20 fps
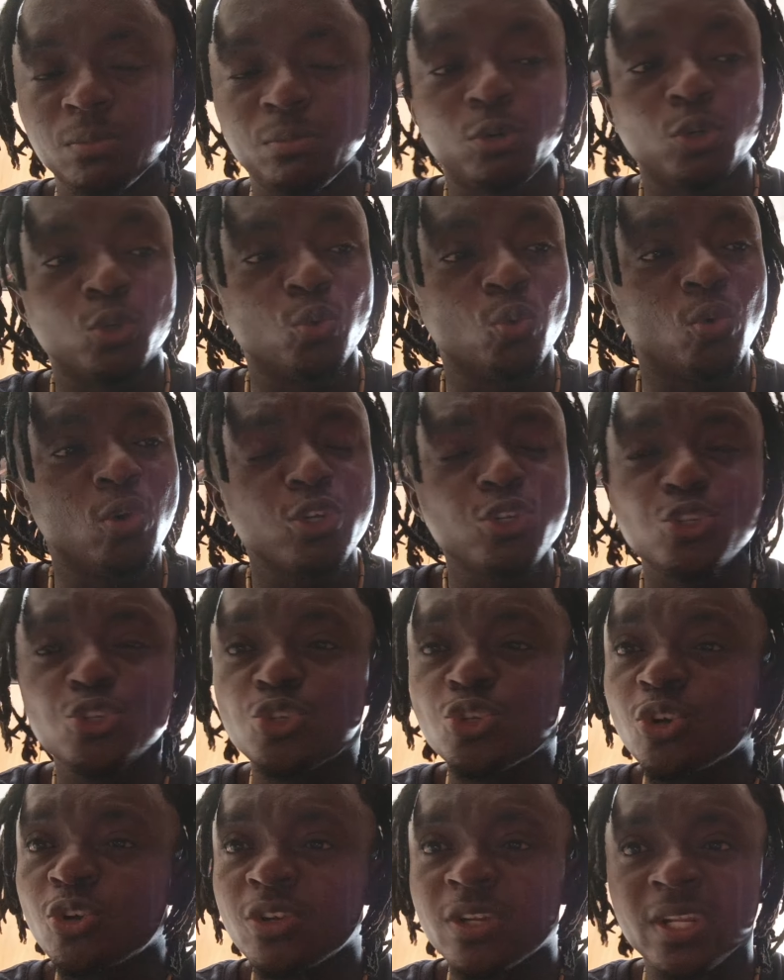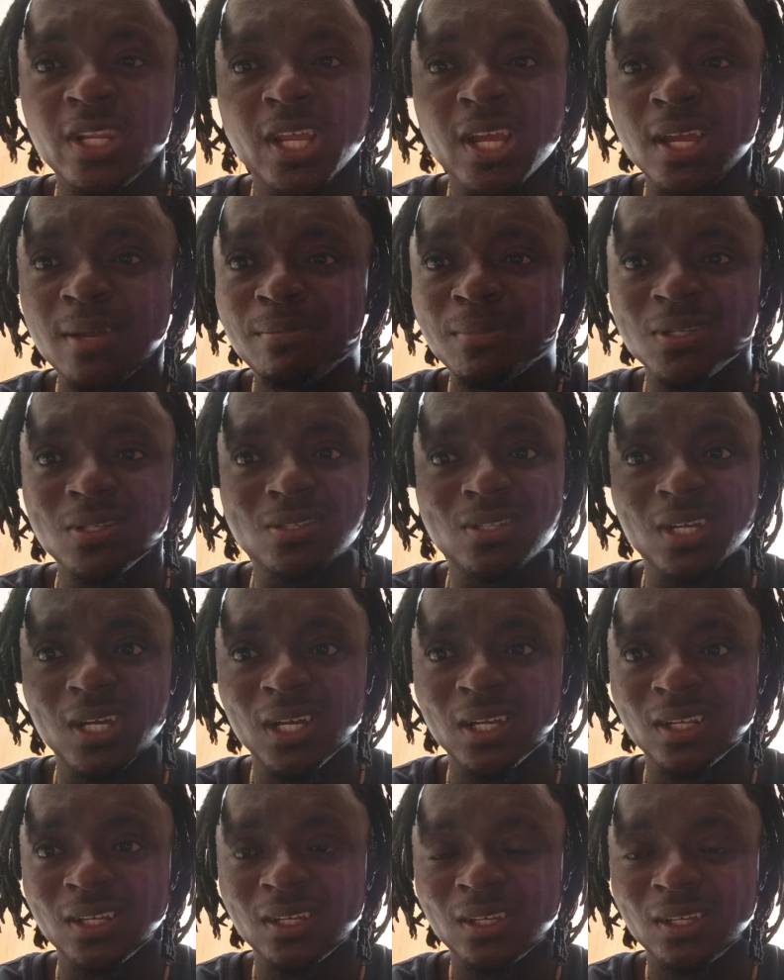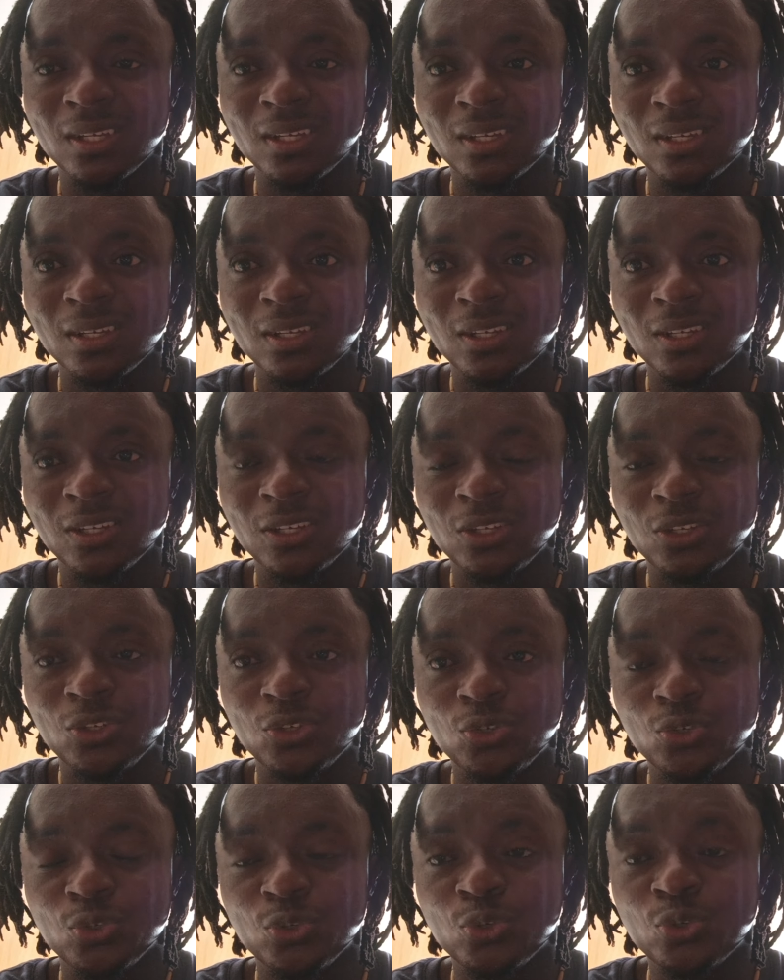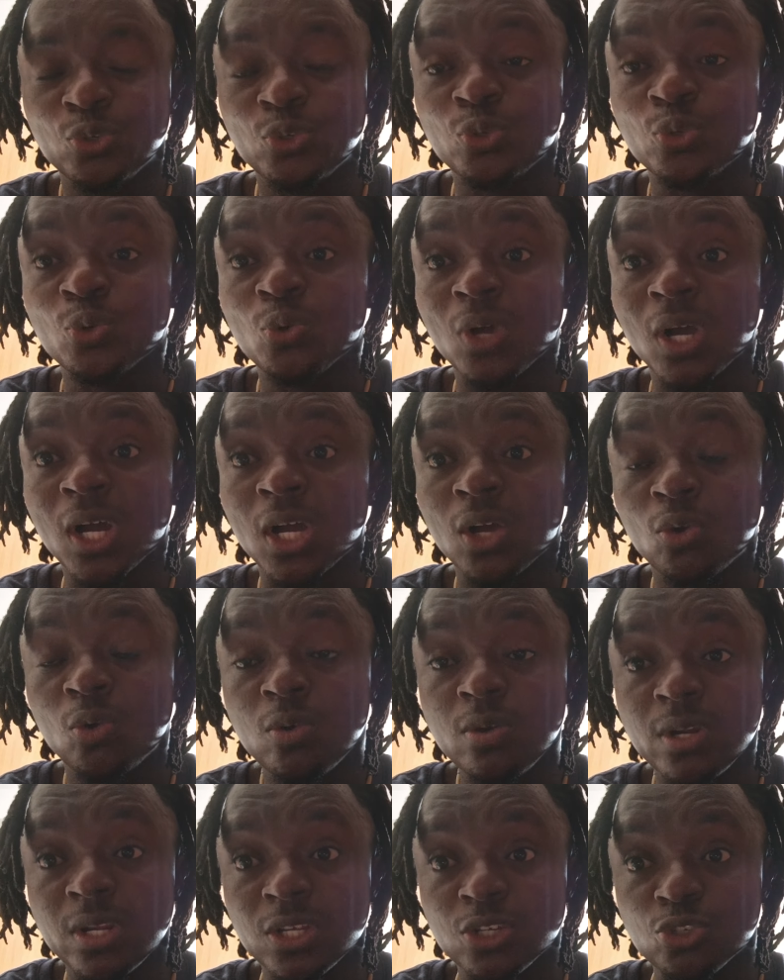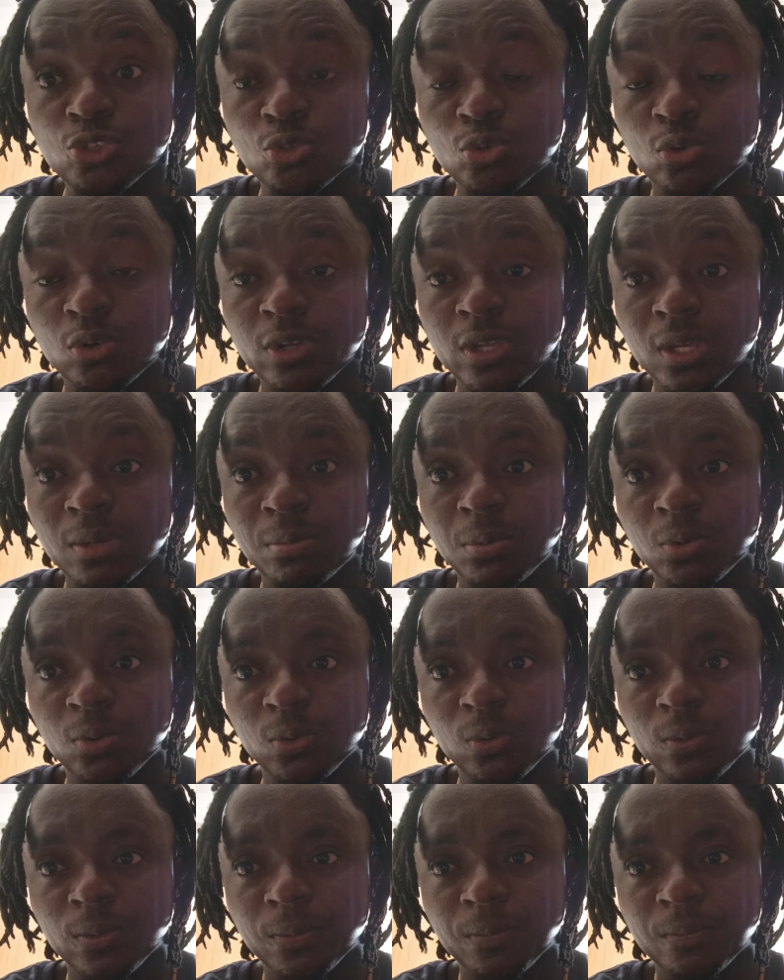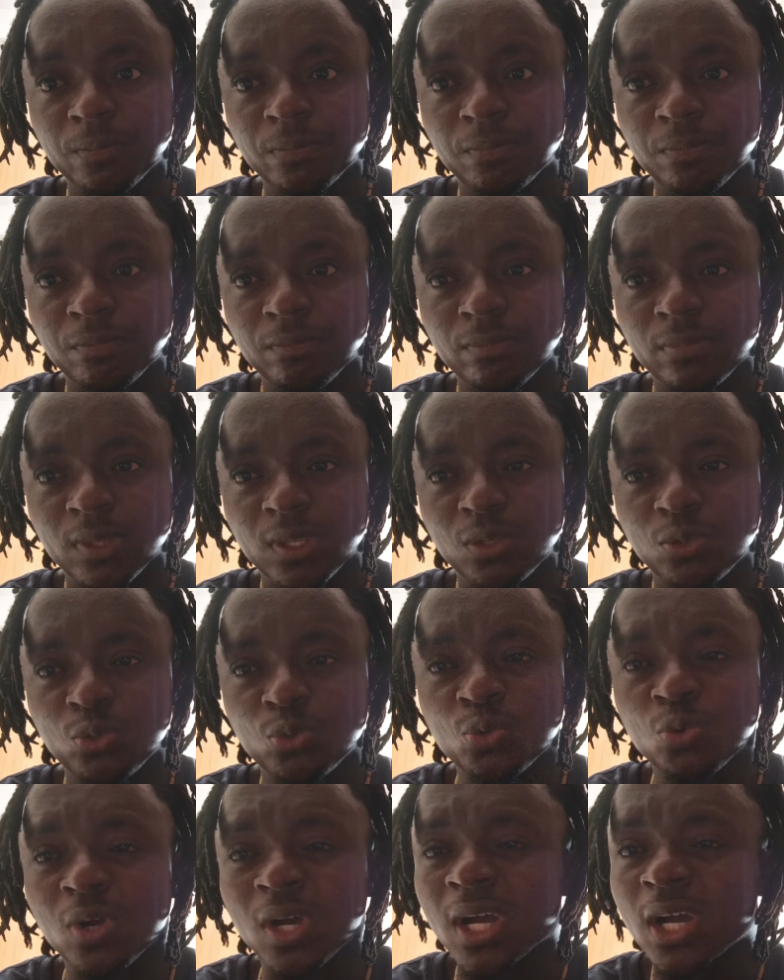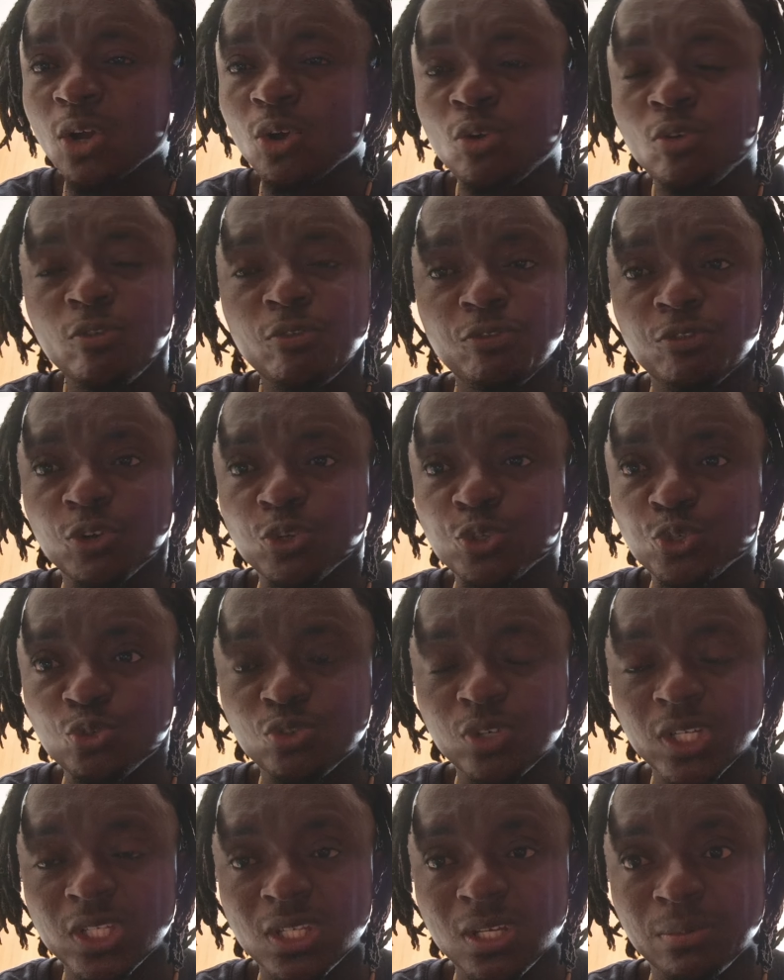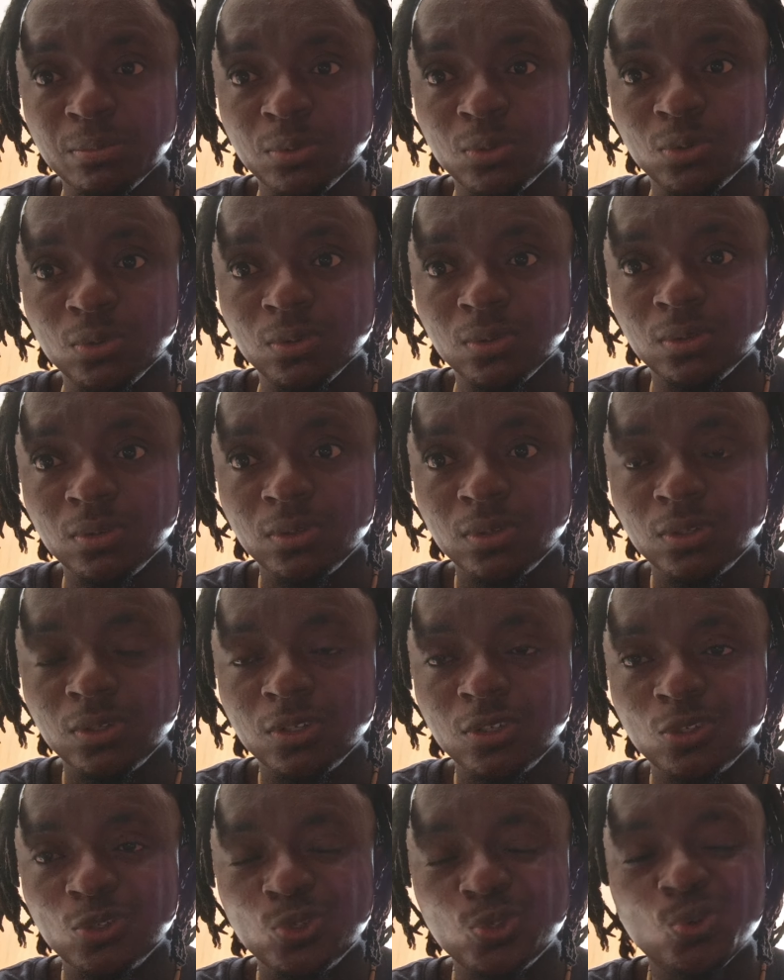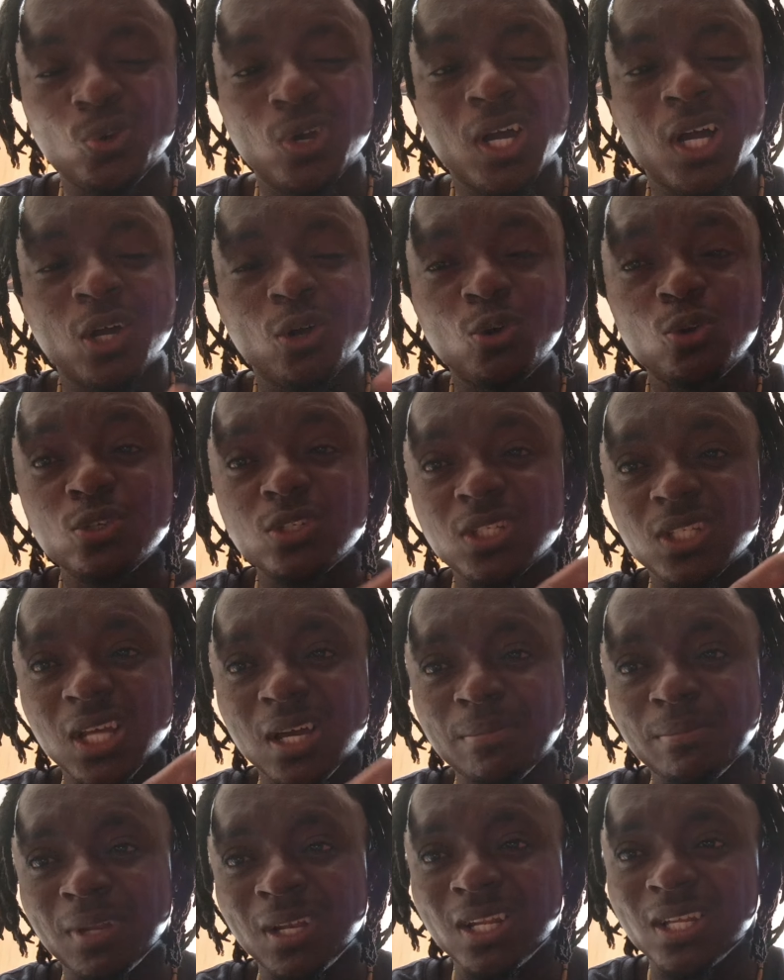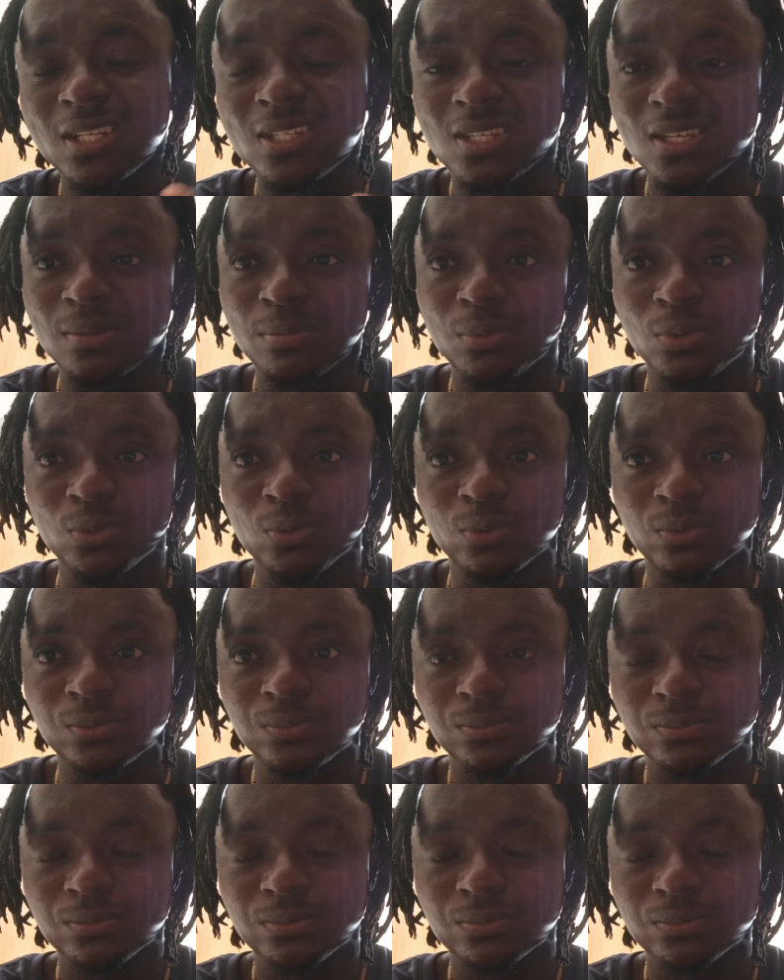But what shocked them is that you are undestroyable. You are unfrustratable. You are unterminatable.